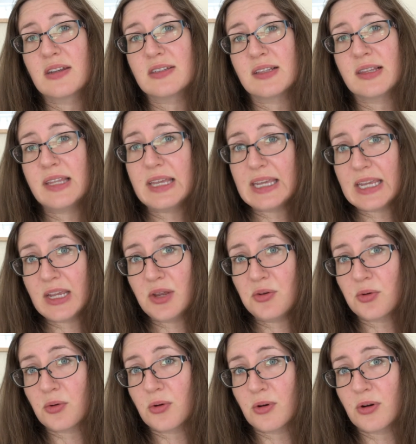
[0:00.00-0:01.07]
delayed
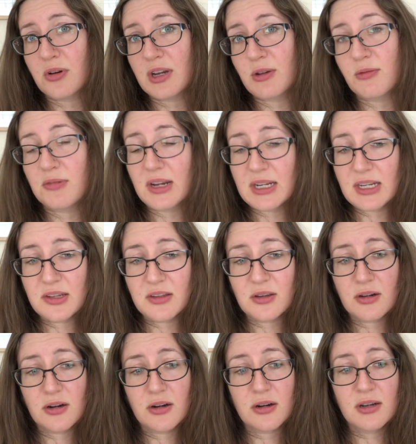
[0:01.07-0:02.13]
or
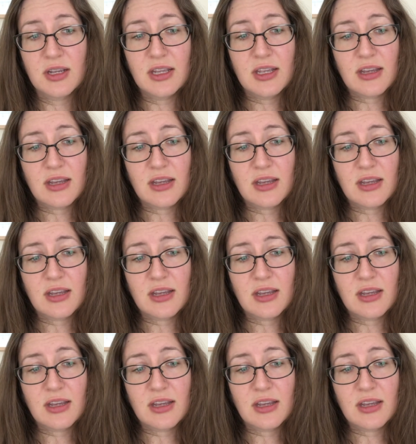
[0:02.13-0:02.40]
irregular.